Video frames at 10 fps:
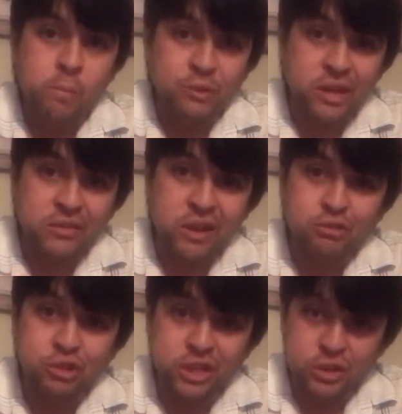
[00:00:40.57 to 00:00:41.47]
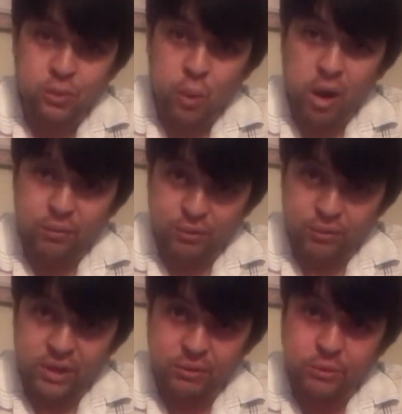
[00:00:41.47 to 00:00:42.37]
you got that chicken and waffle
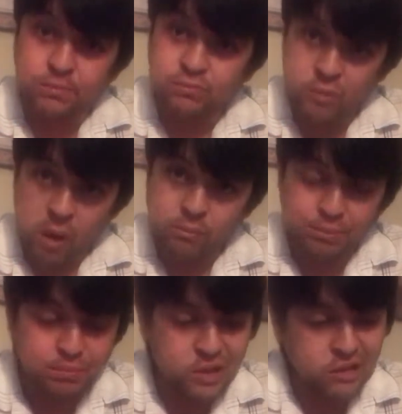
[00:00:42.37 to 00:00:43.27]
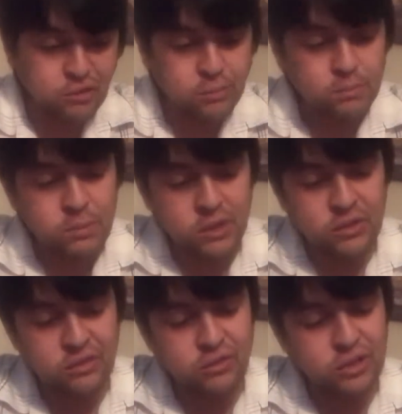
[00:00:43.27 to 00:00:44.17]
flavor. Nice.
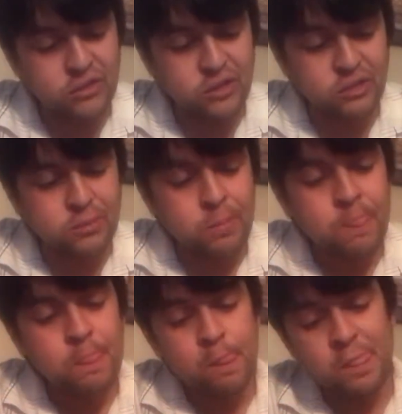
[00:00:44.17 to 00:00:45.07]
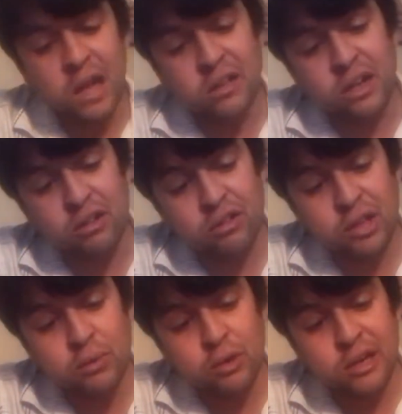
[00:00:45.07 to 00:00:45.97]
That's nice. That's nice. You got that
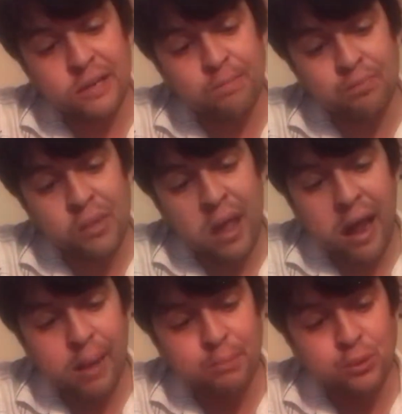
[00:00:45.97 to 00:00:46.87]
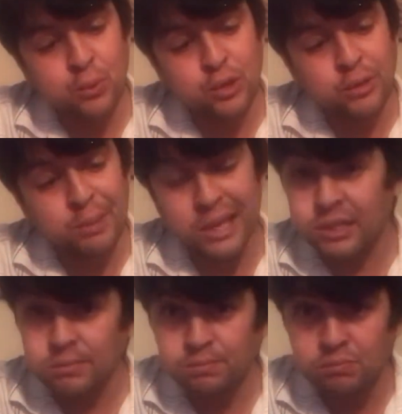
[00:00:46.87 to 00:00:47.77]
thick cut applewood
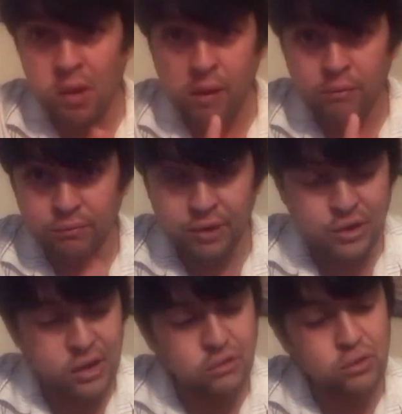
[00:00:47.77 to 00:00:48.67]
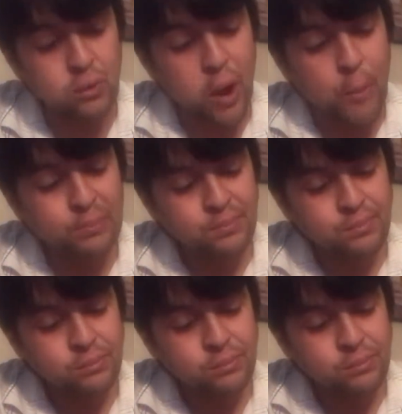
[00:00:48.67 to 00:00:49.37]
bacon. Very nice as well.